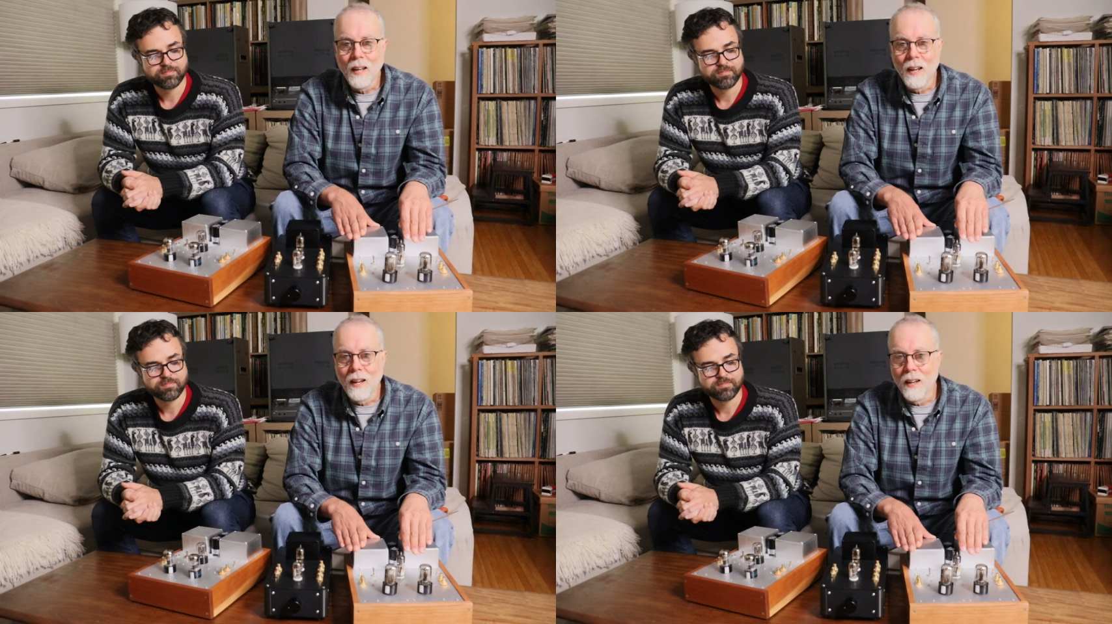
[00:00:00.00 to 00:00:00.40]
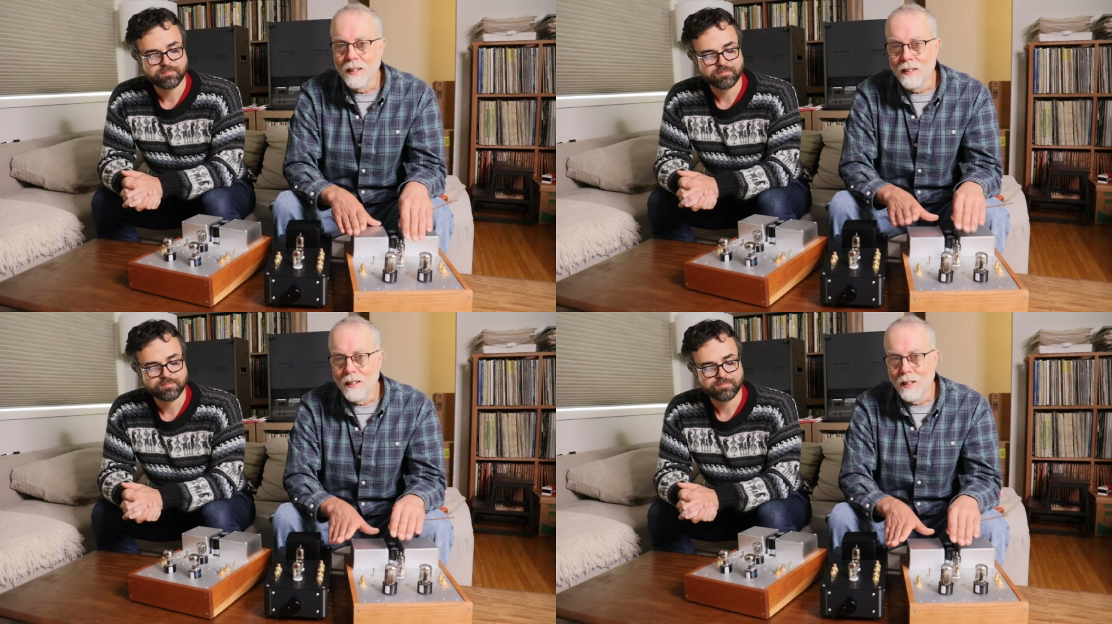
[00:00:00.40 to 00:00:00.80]

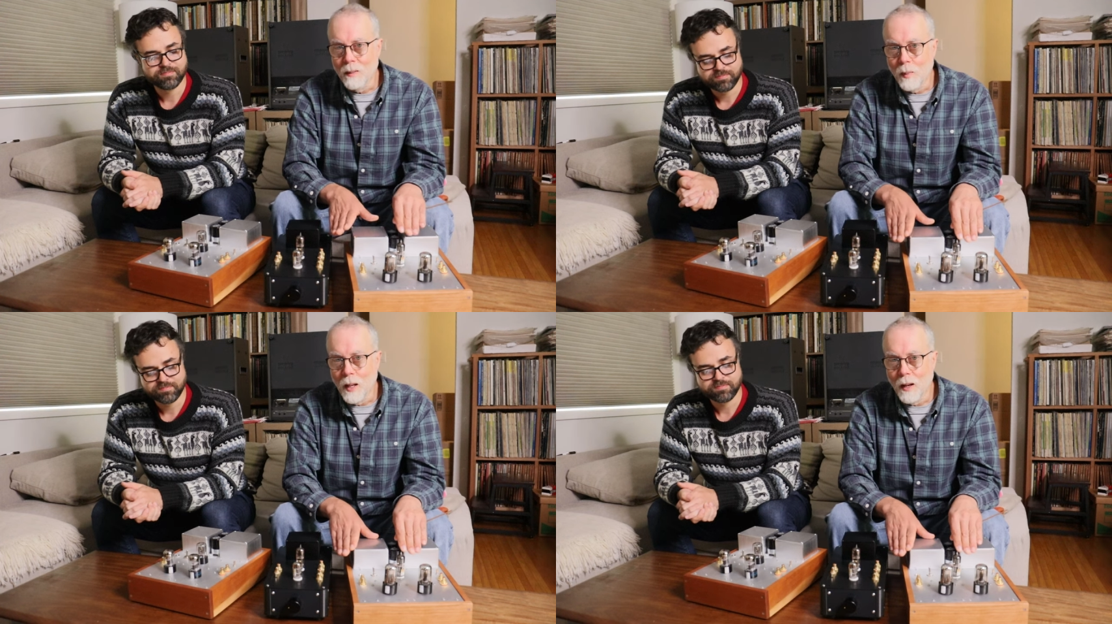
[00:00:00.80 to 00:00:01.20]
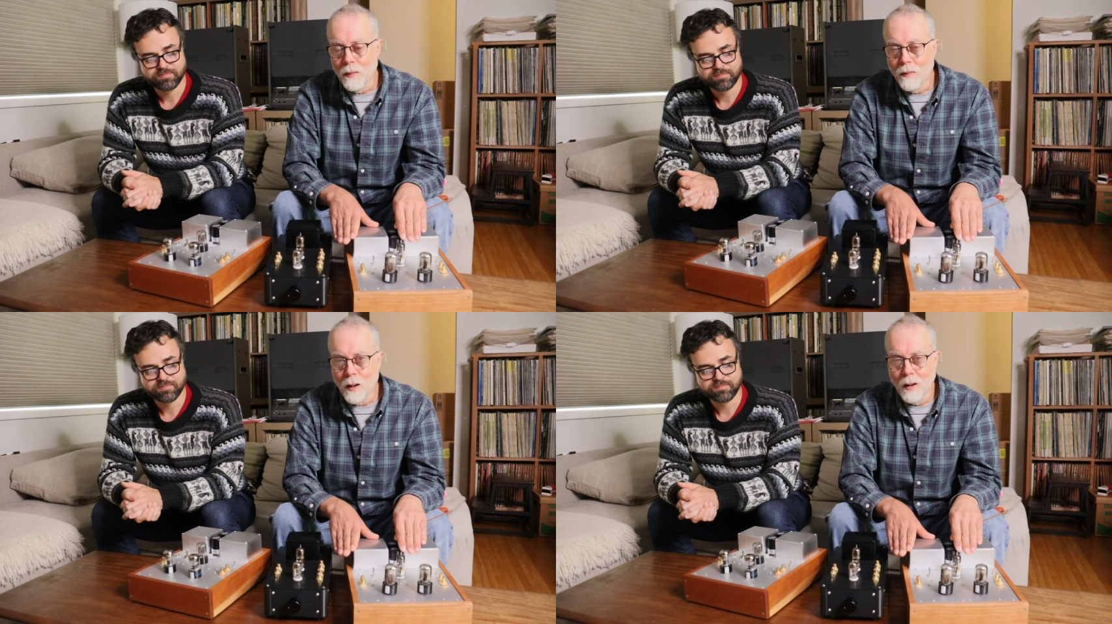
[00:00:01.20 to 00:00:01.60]
Speaker 1: And uh, then
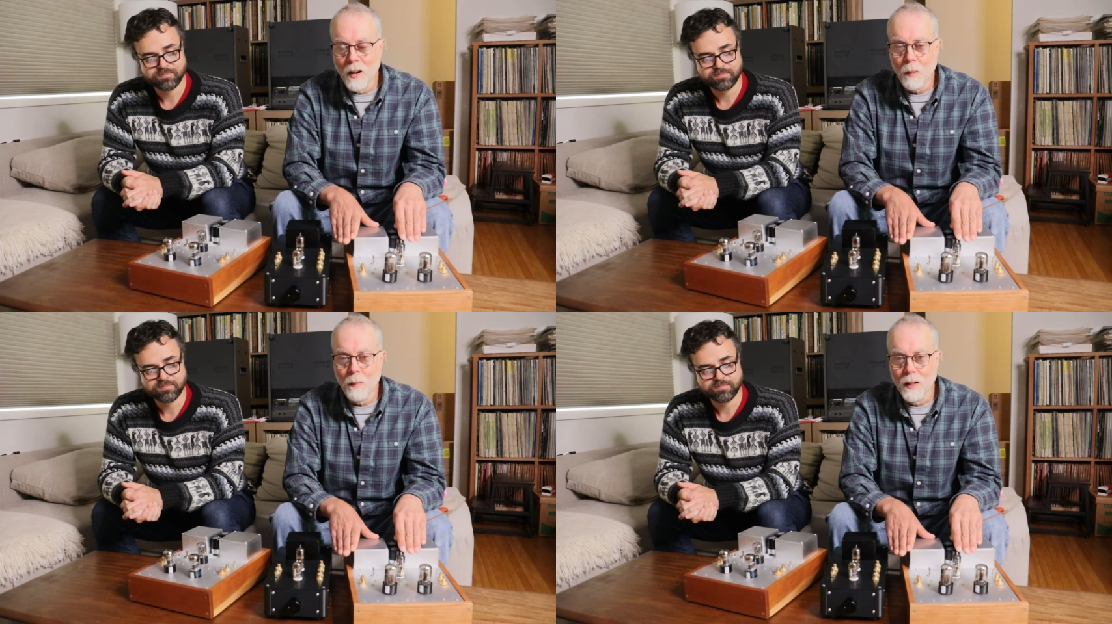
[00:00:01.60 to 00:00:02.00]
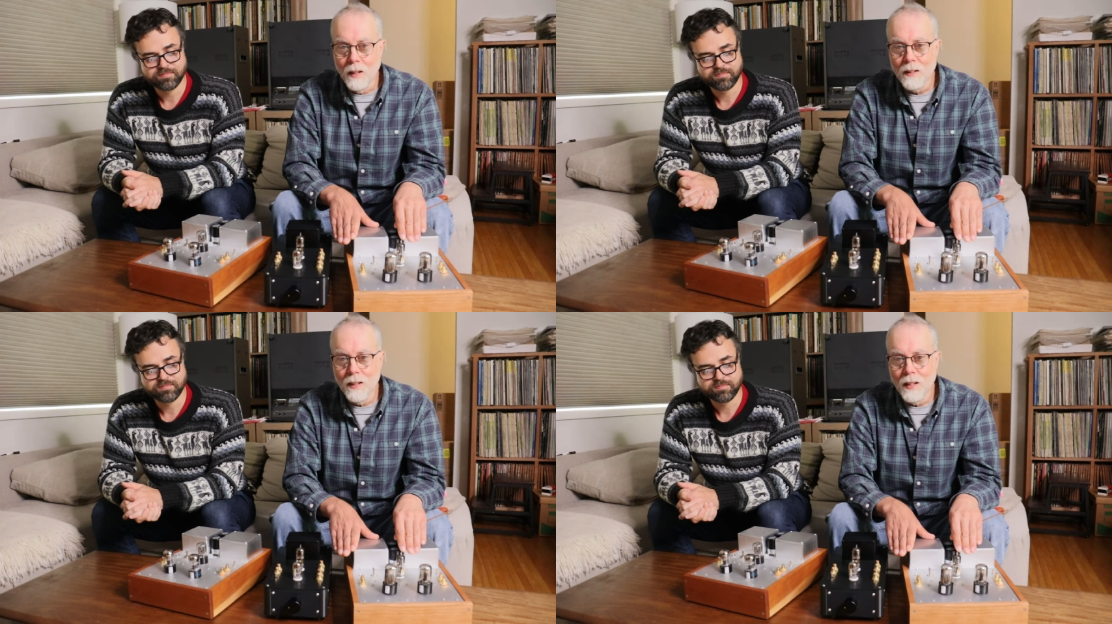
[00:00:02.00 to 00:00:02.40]
I followed it up with a
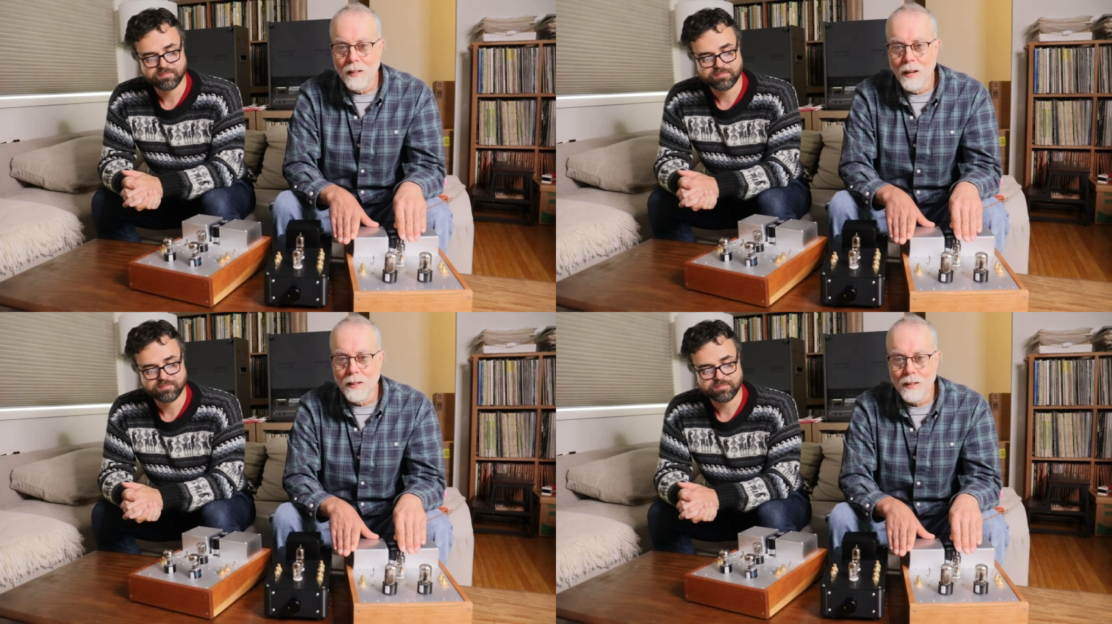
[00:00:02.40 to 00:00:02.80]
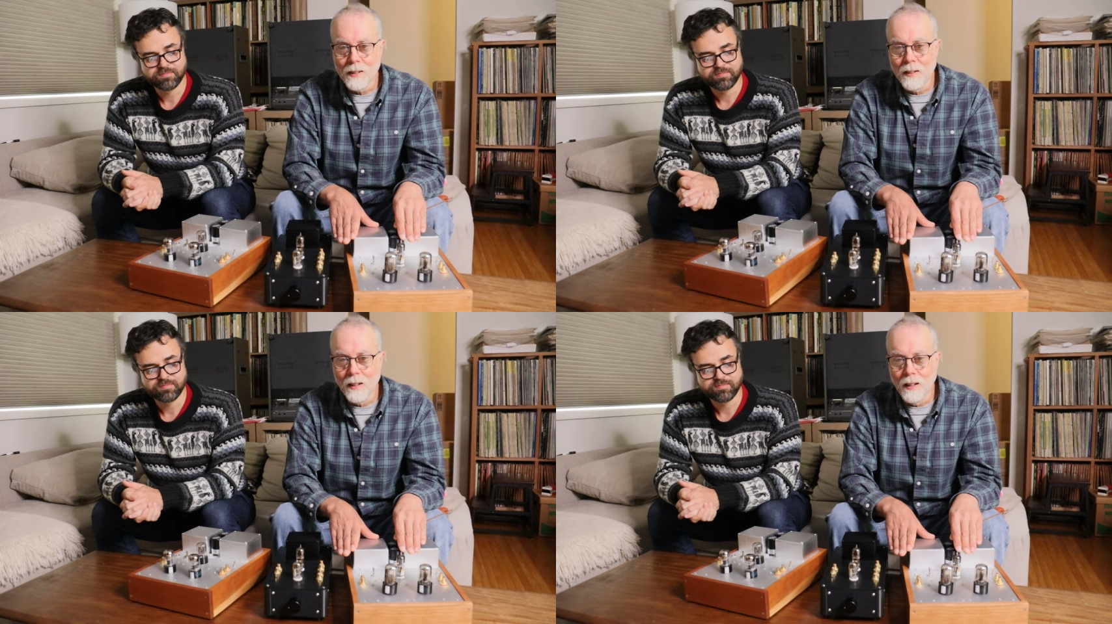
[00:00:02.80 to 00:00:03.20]
listening
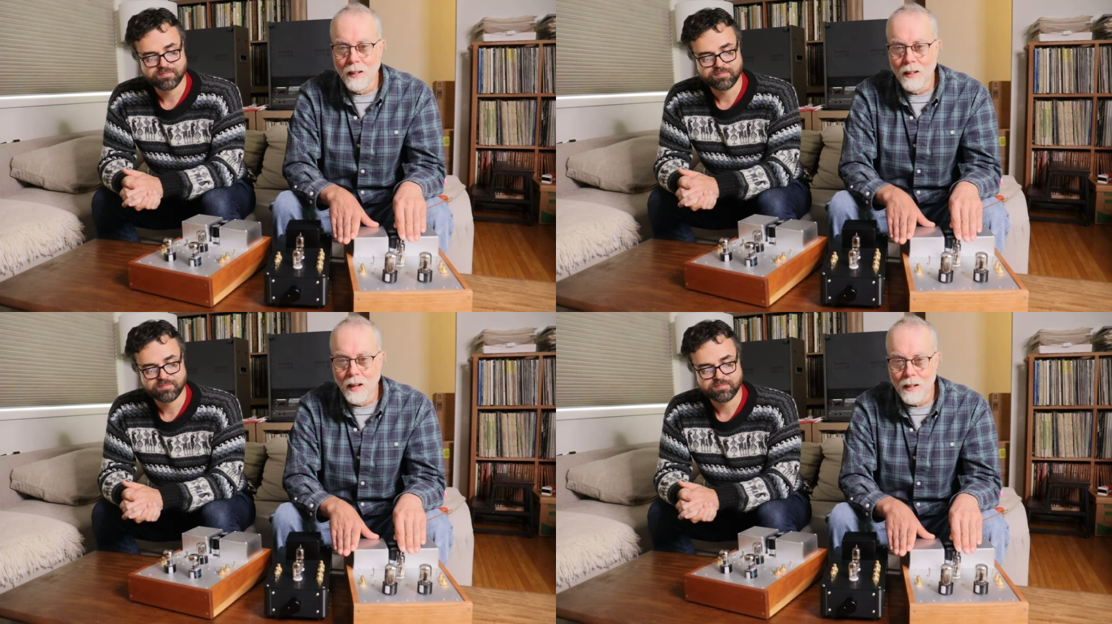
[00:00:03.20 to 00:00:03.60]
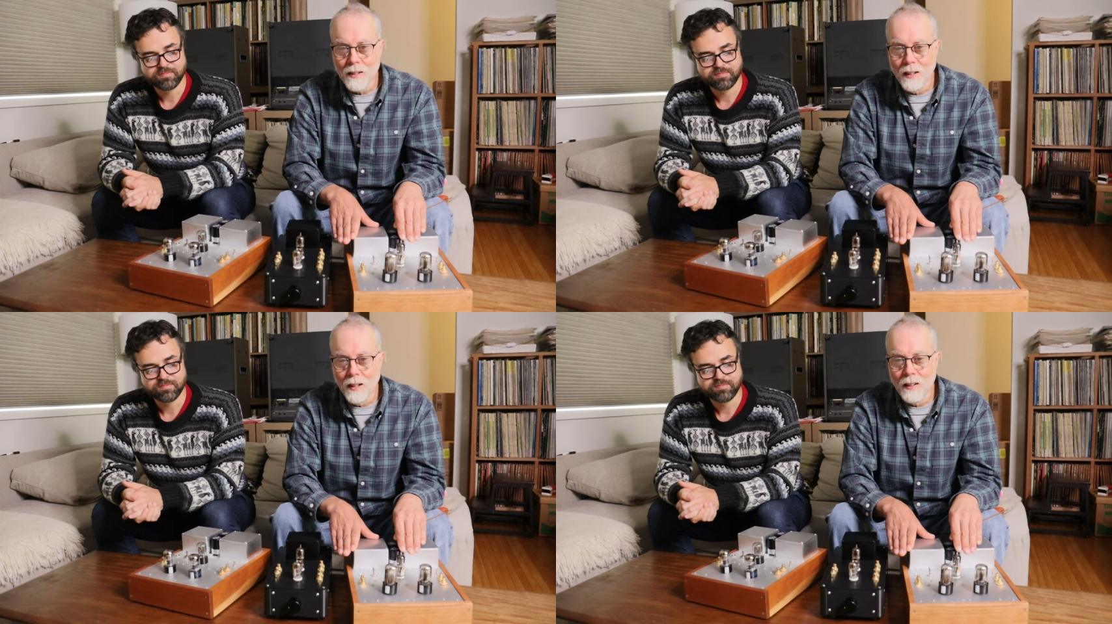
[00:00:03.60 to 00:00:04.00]
test uh,
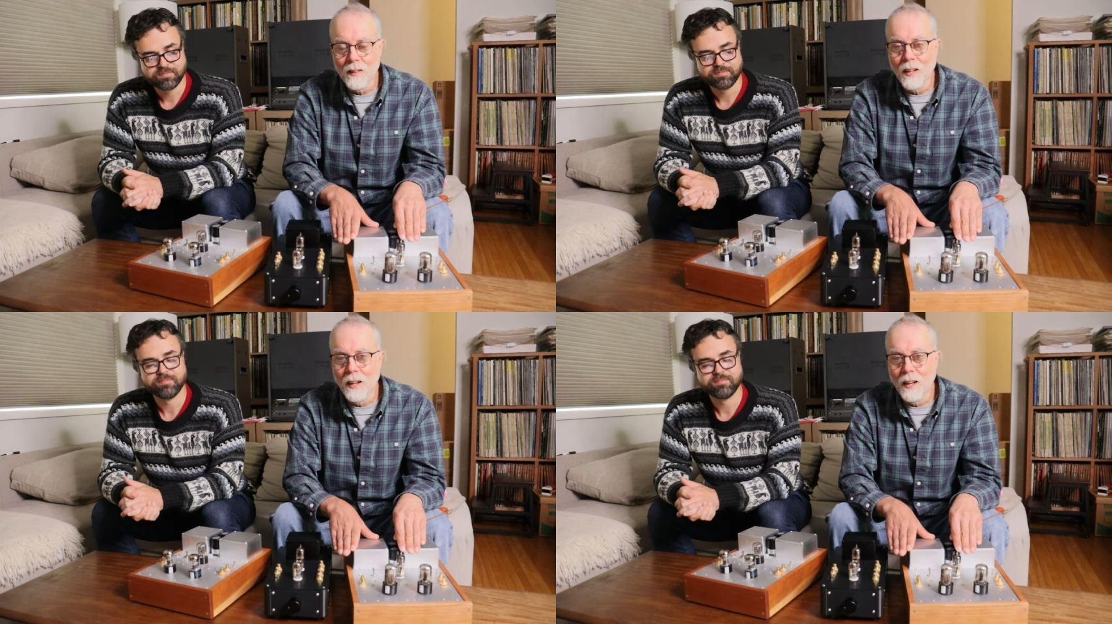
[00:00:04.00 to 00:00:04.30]
last night.